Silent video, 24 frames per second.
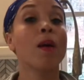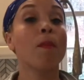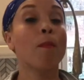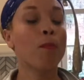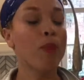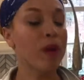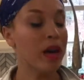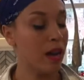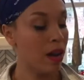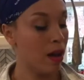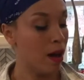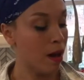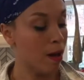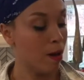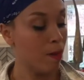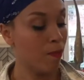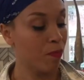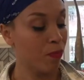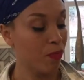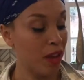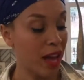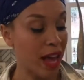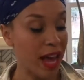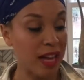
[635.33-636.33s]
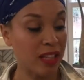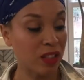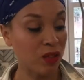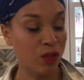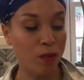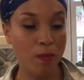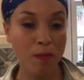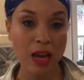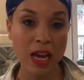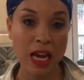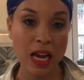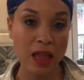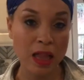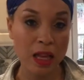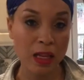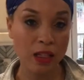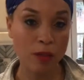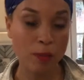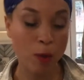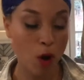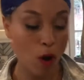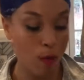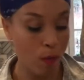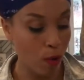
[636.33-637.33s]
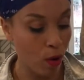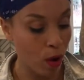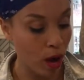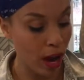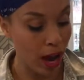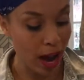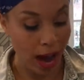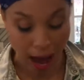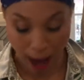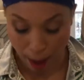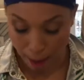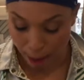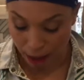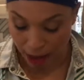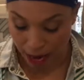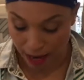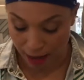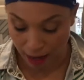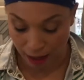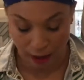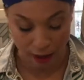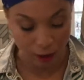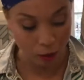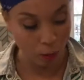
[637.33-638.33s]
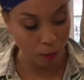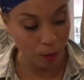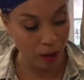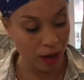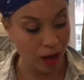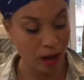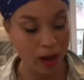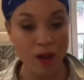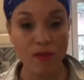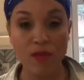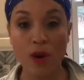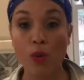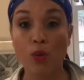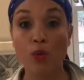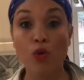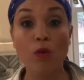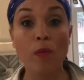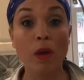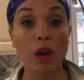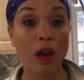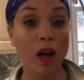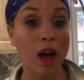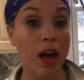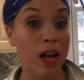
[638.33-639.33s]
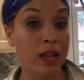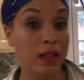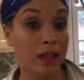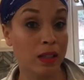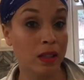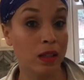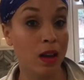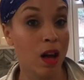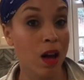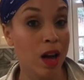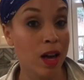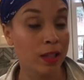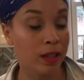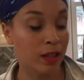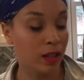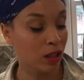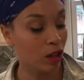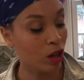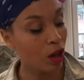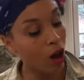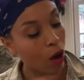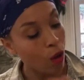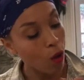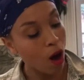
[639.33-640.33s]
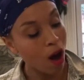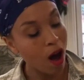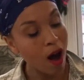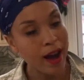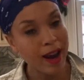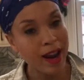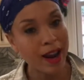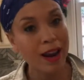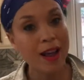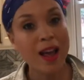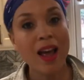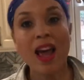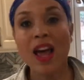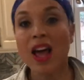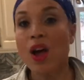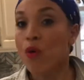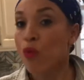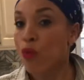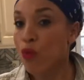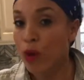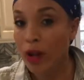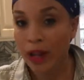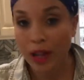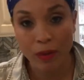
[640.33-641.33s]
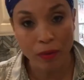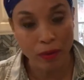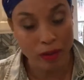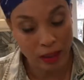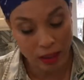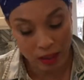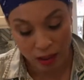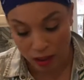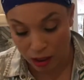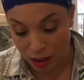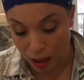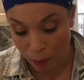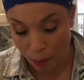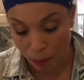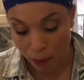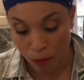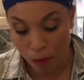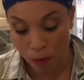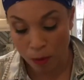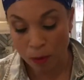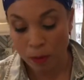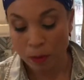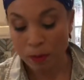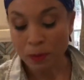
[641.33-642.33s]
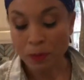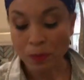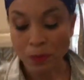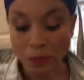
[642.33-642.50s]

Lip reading: But as for me and this po' boy, I made a little bit of a remoulade sauce to go on it. Really, really simple.